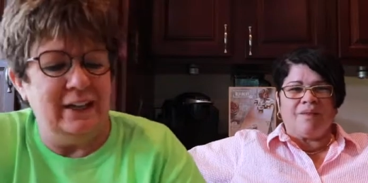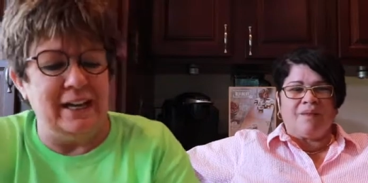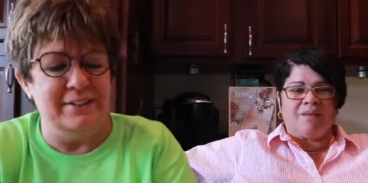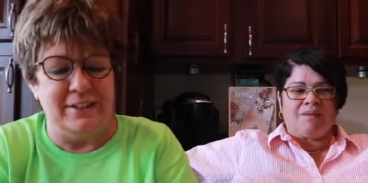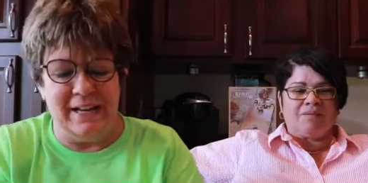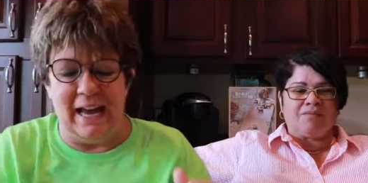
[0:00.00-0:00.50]

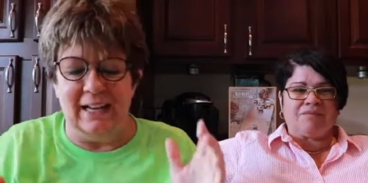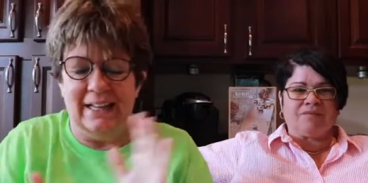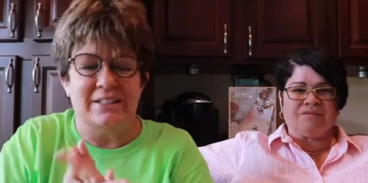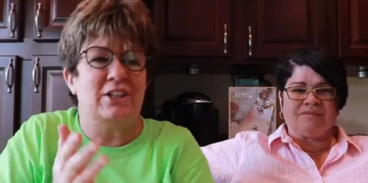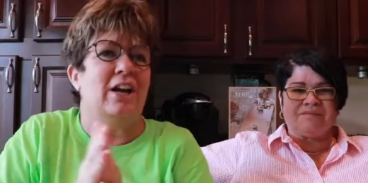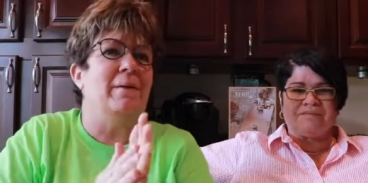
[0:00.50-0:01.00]
Speaker 1: okay, so now
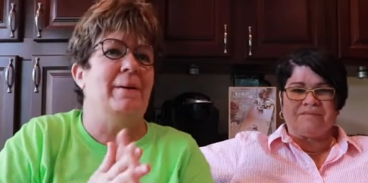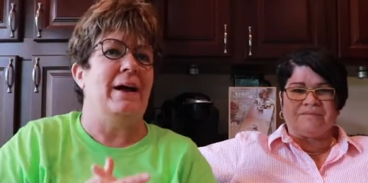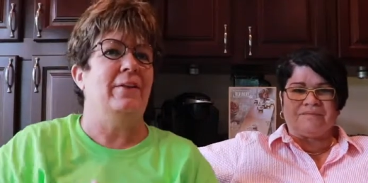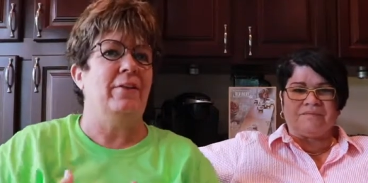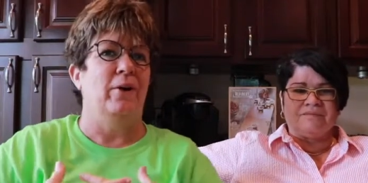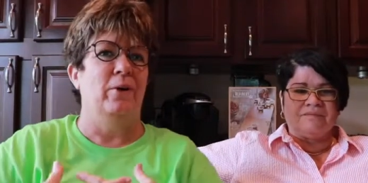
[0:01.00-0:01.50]
let's talk
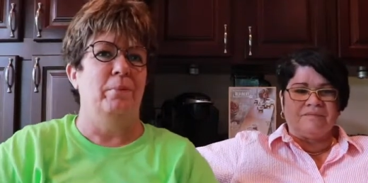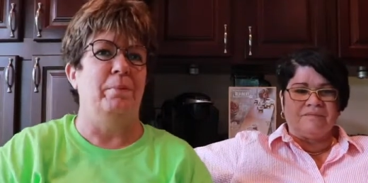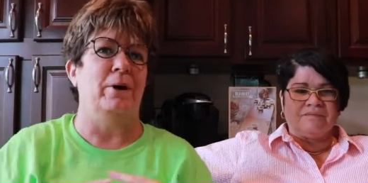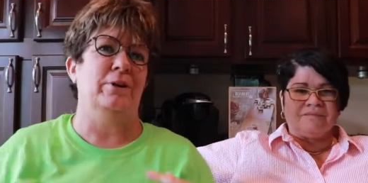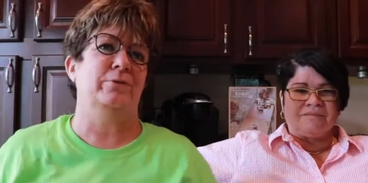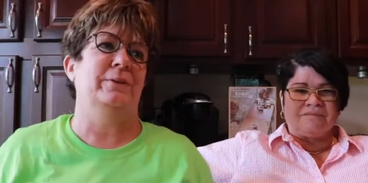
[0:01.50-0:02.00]
about the old
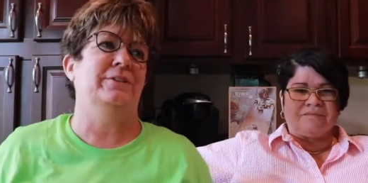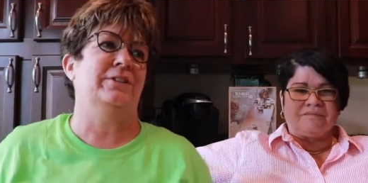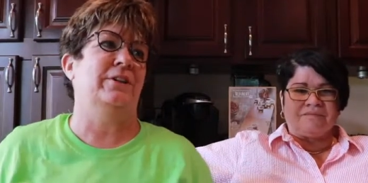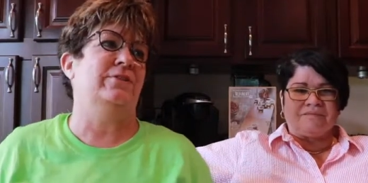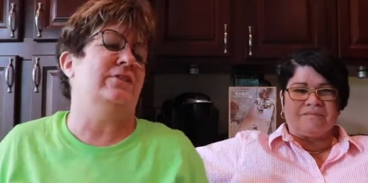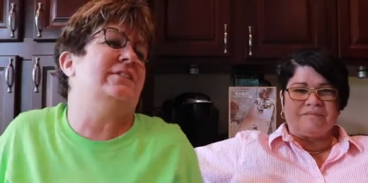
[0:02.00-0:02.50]
bars we used to
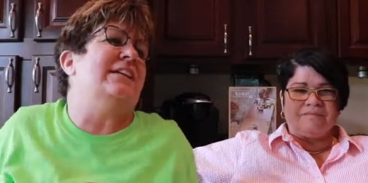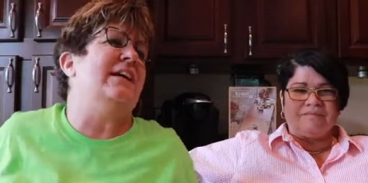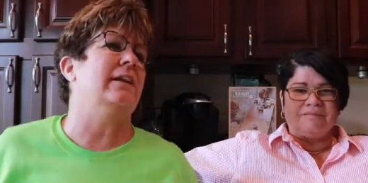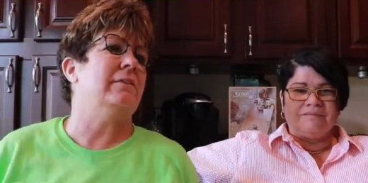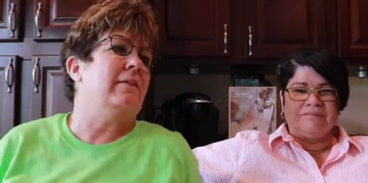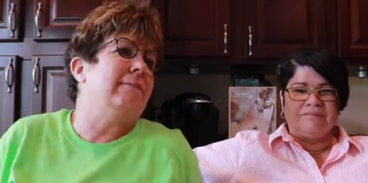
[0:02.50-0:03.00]
go to and
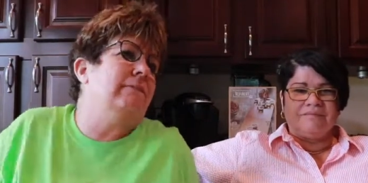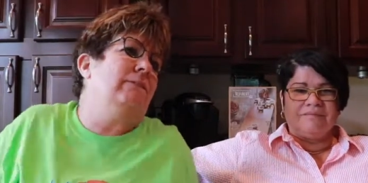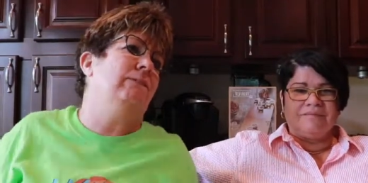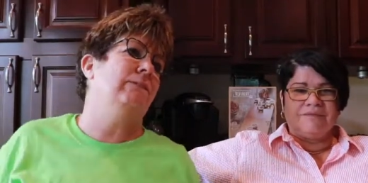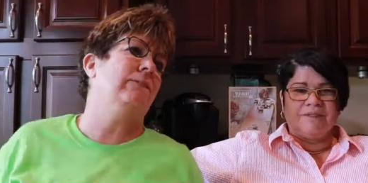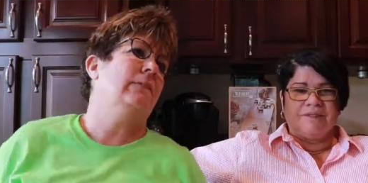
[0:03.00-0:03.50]
dance.
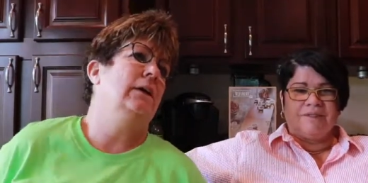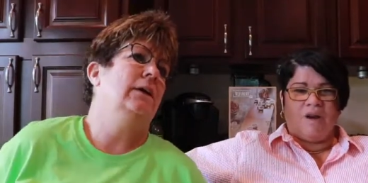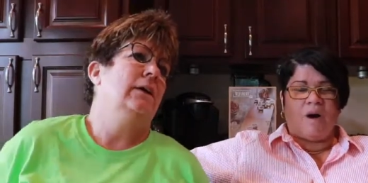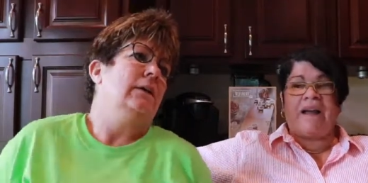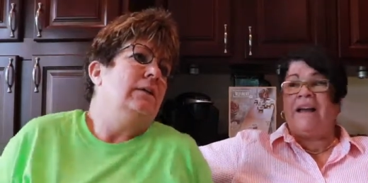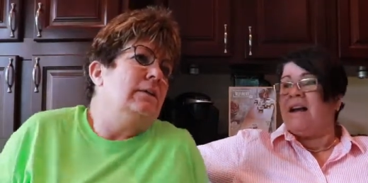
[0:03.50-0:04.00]

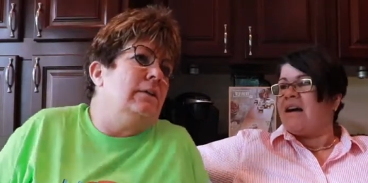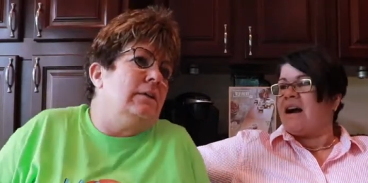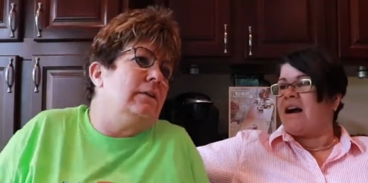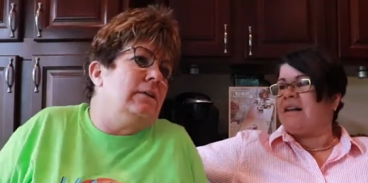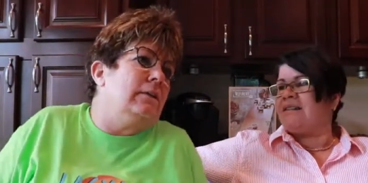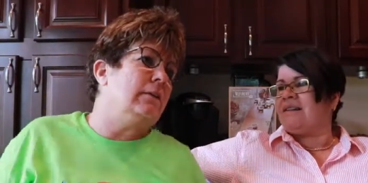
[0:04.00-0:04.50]
Speaker 2: Okay,
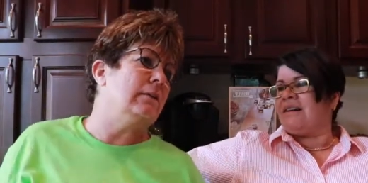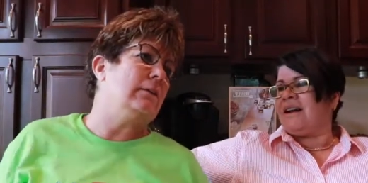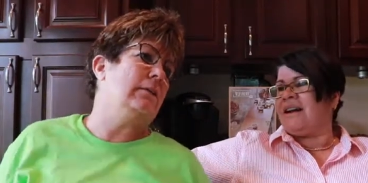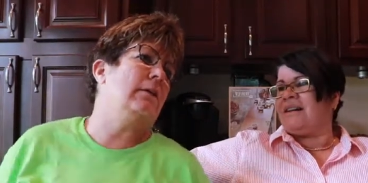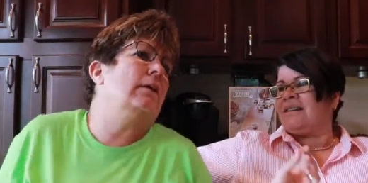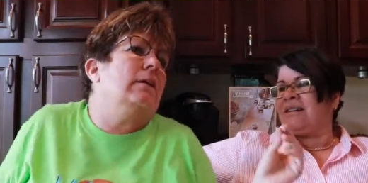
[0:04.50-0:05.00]
I'll,
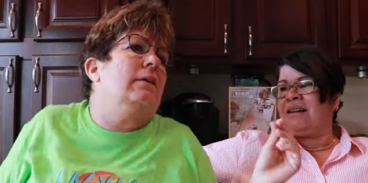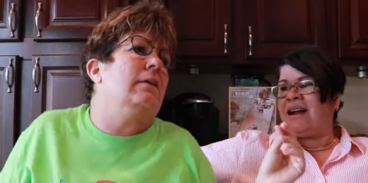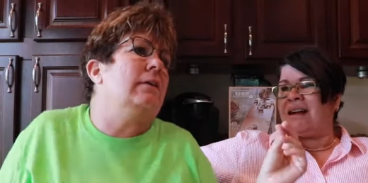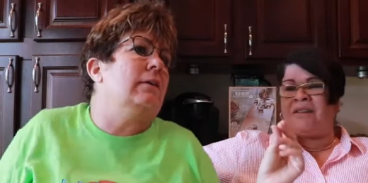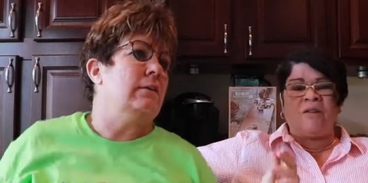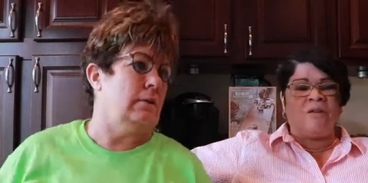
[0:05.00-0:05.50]
I,
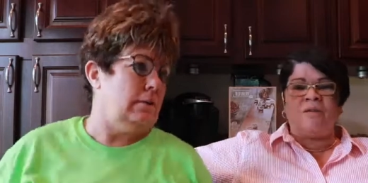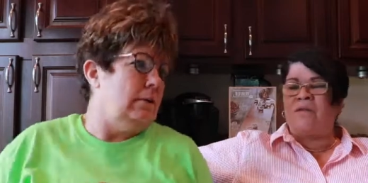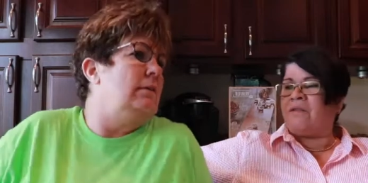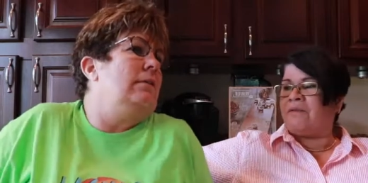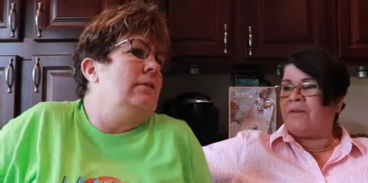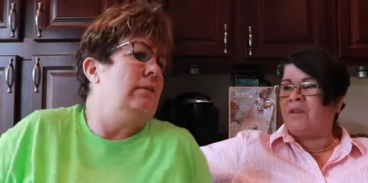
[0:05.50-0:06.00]
I know
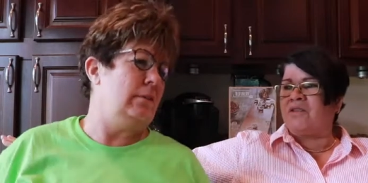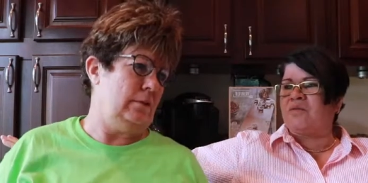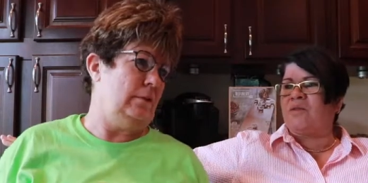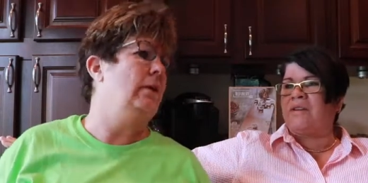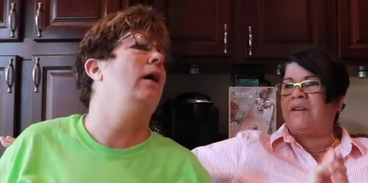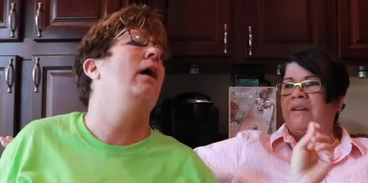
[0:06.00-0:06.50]
the first
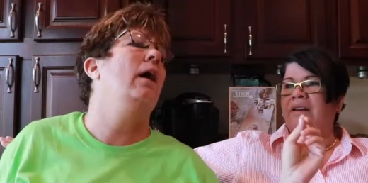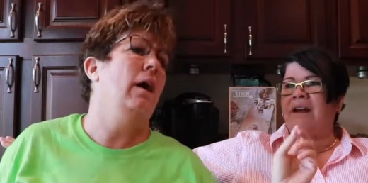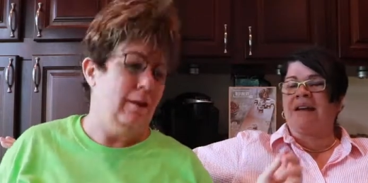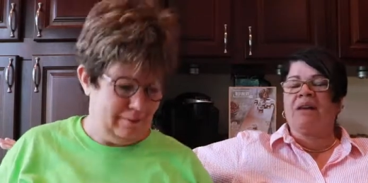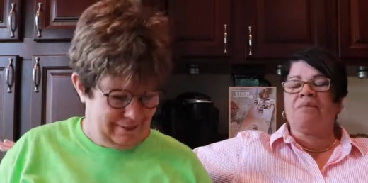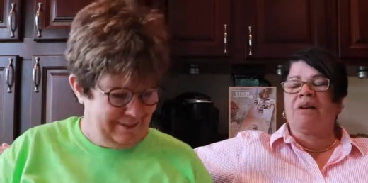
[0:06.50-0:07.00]
one.
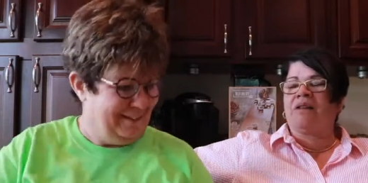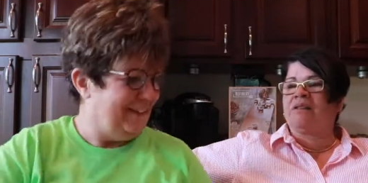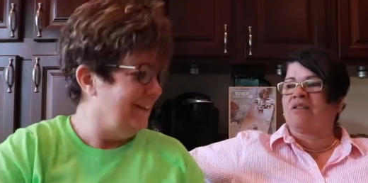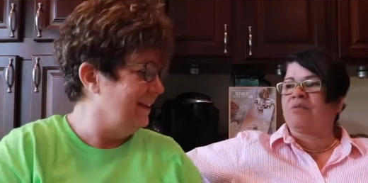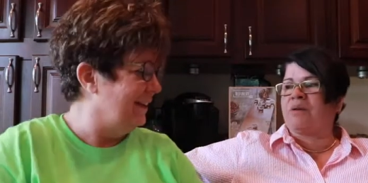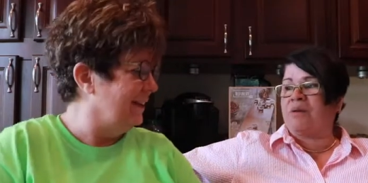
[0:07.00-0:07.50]
I came down
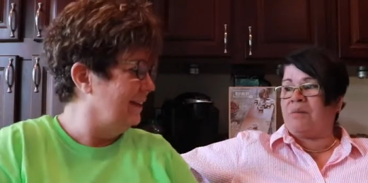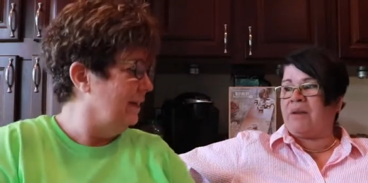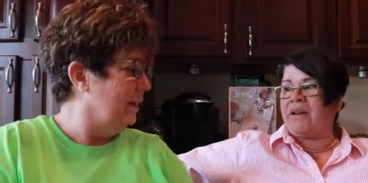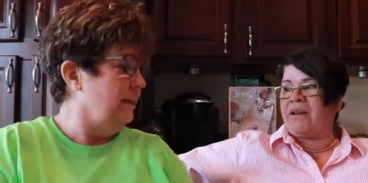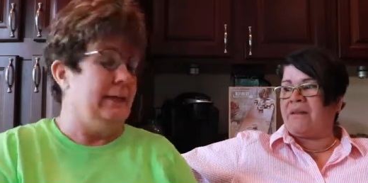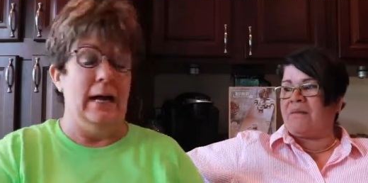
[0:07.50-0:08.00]
on spring
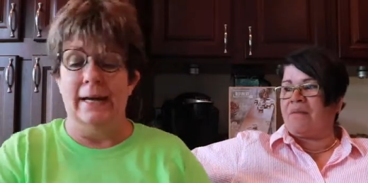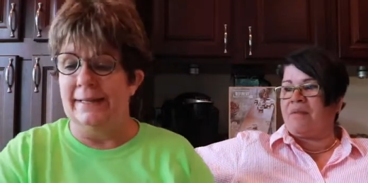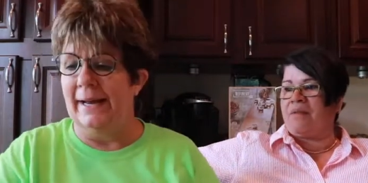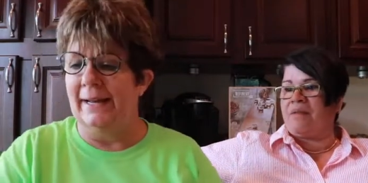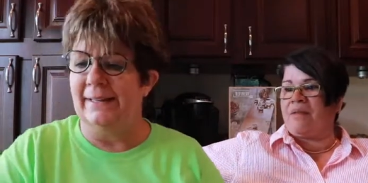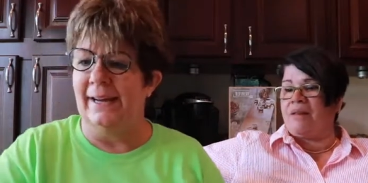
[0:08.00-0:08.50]
break. Yeah,
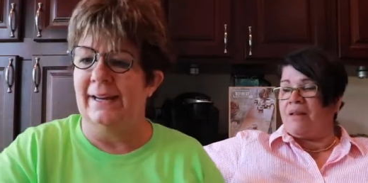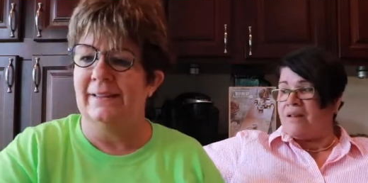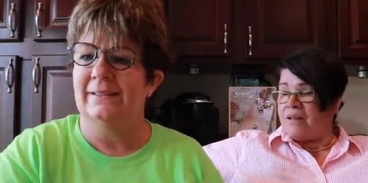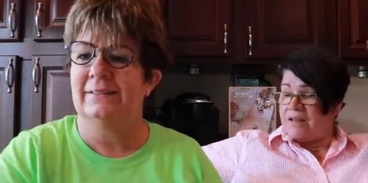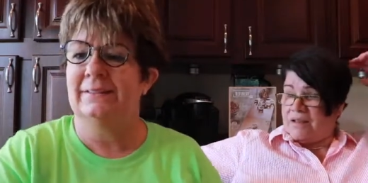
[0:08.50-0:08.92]
yeah, yeah.